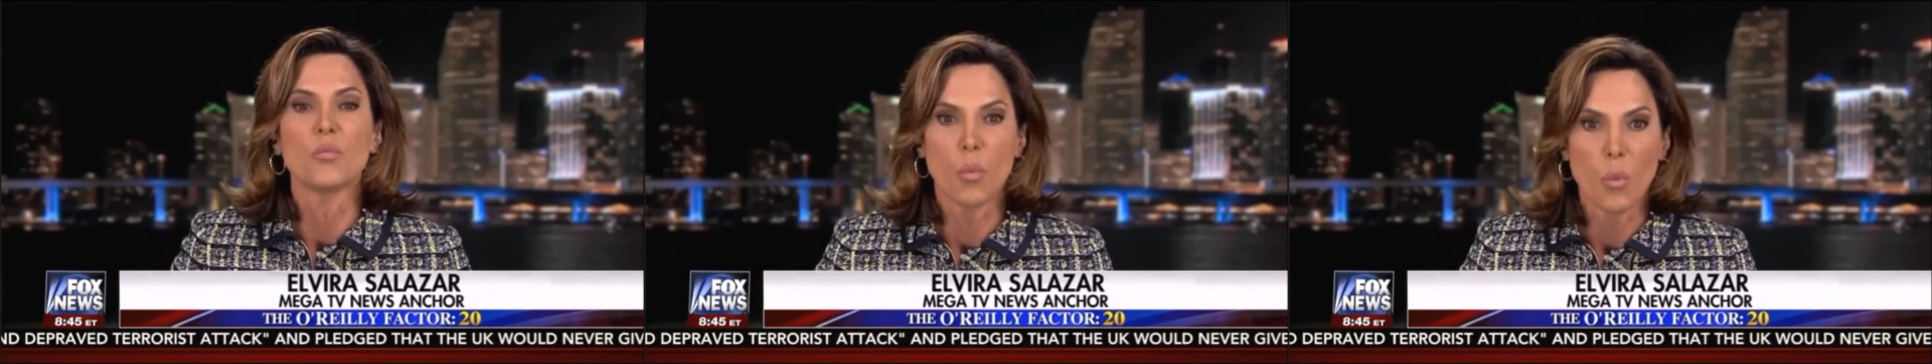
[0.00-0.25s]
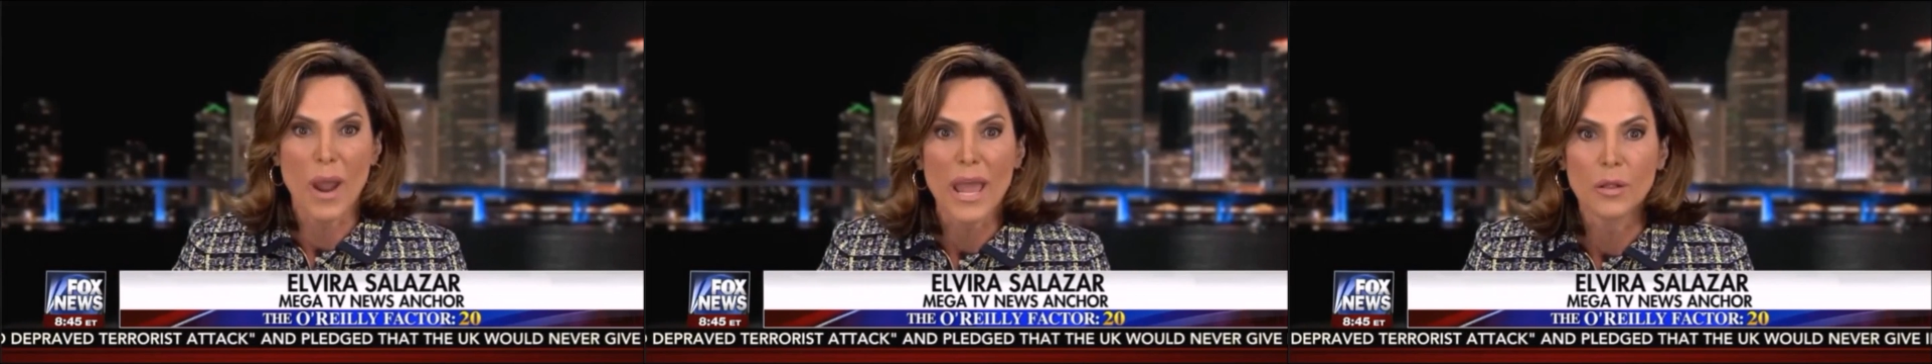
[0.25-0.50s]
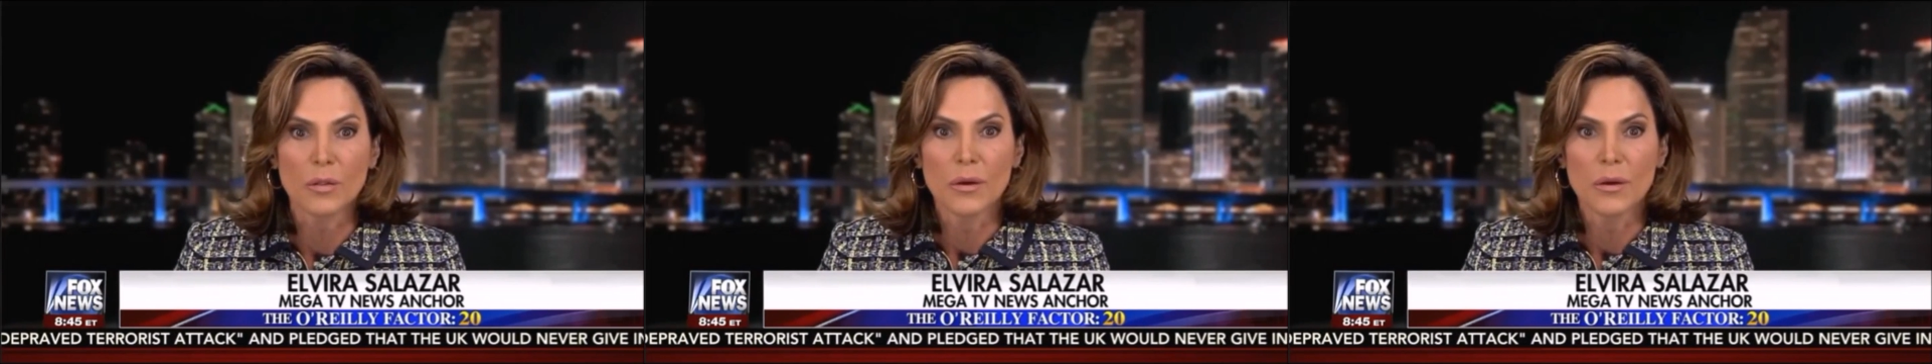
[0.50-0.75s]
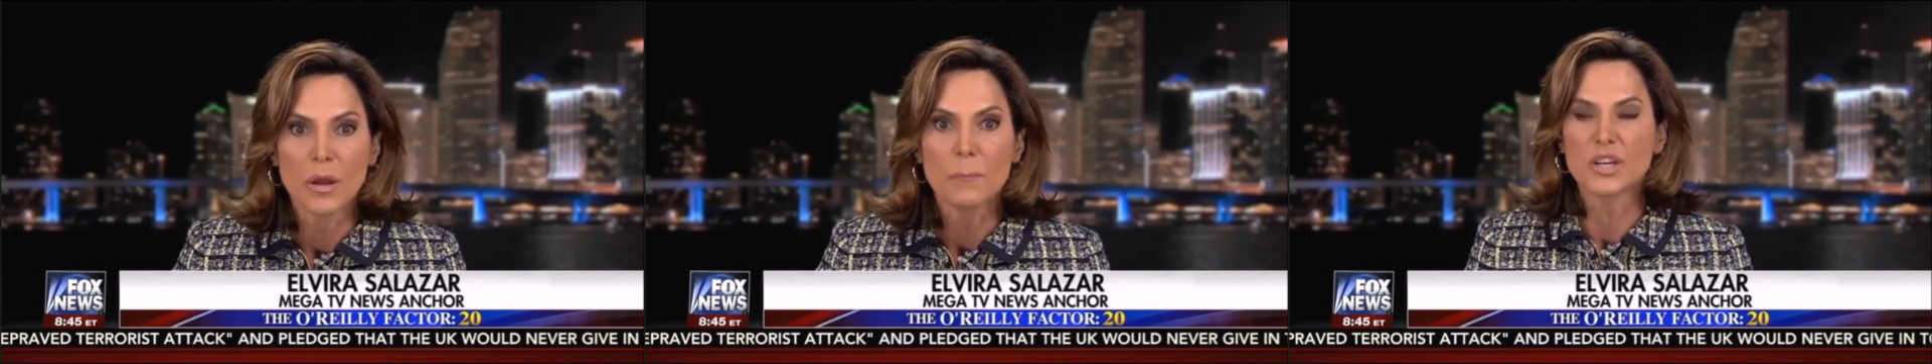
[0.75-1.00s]
well
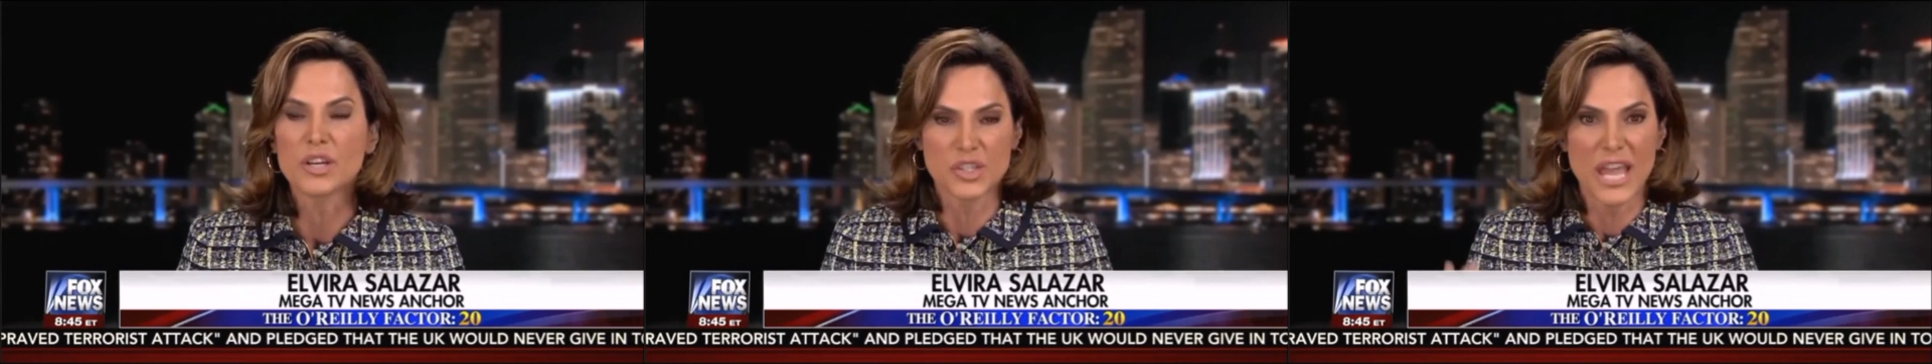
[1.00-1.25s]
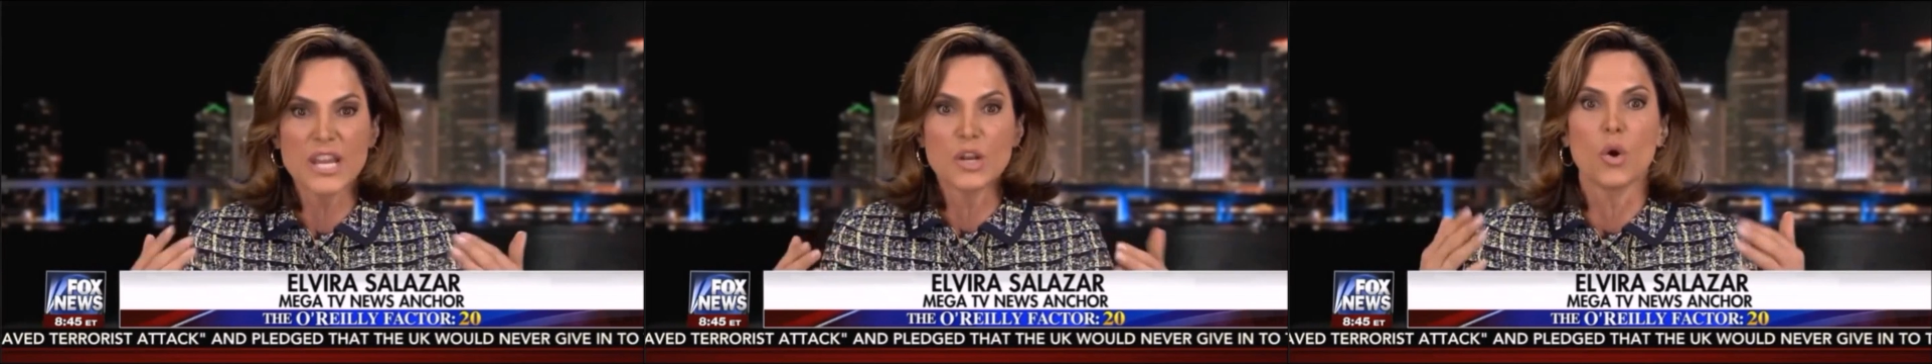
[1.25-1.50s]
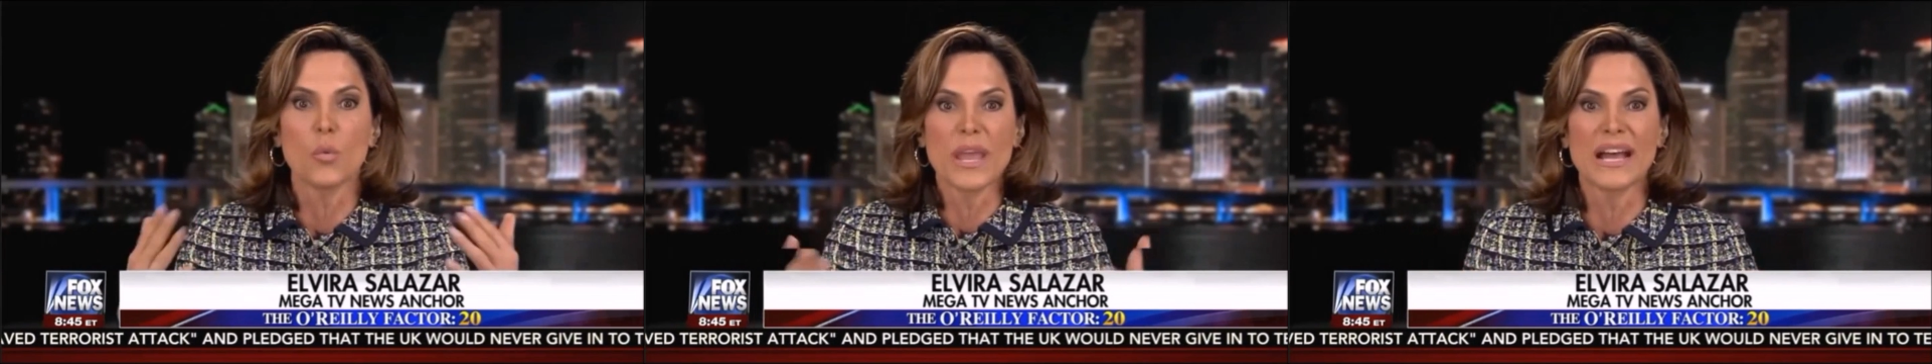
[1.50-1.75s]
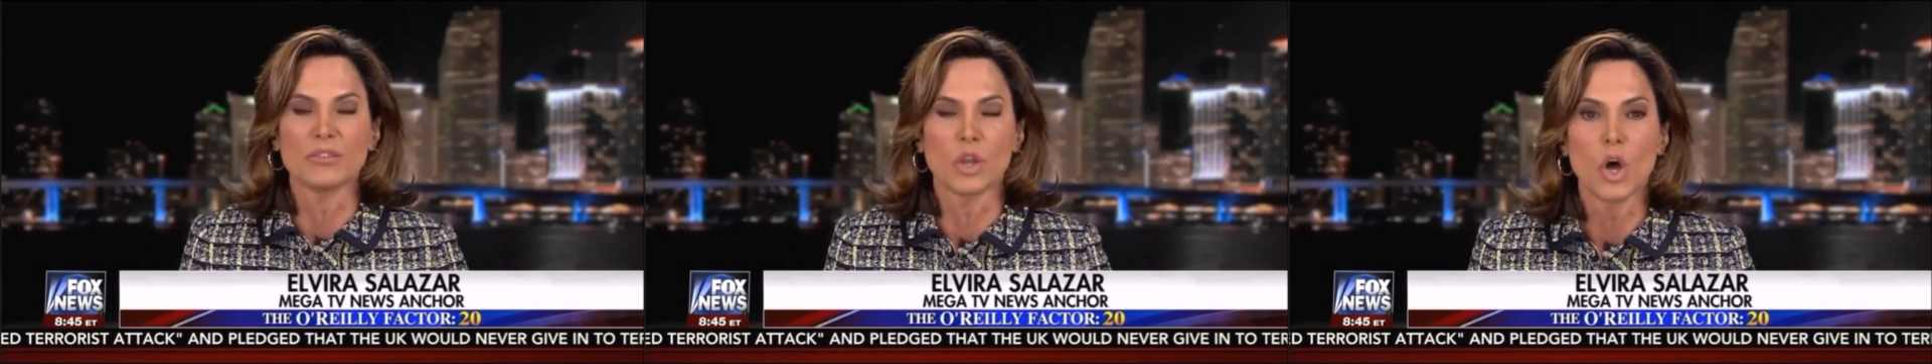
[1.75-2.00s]
because they know we
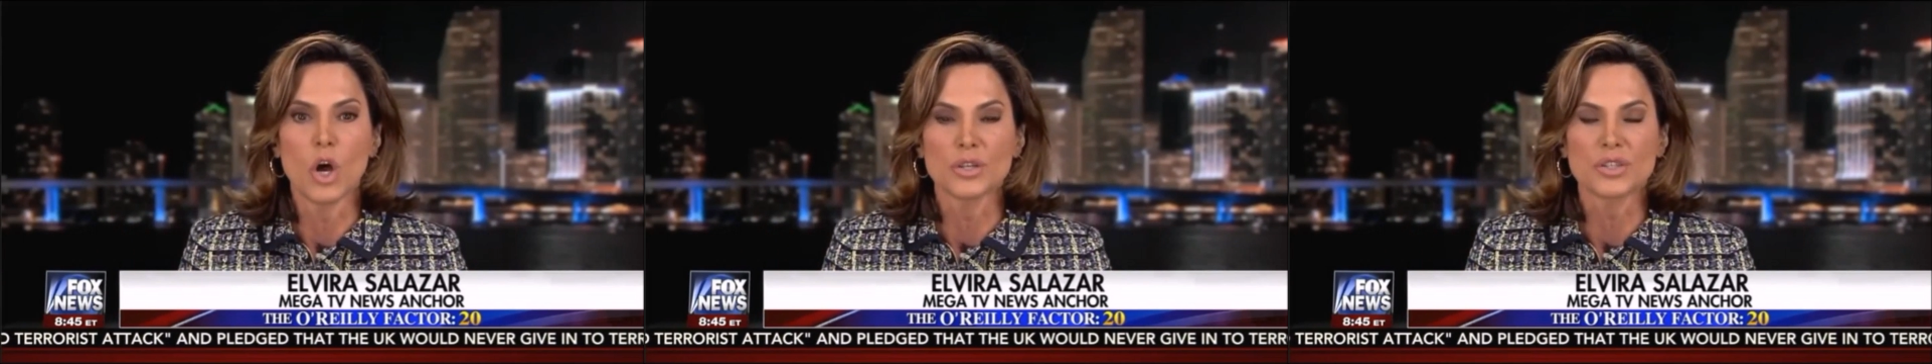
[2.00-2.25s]
have laws.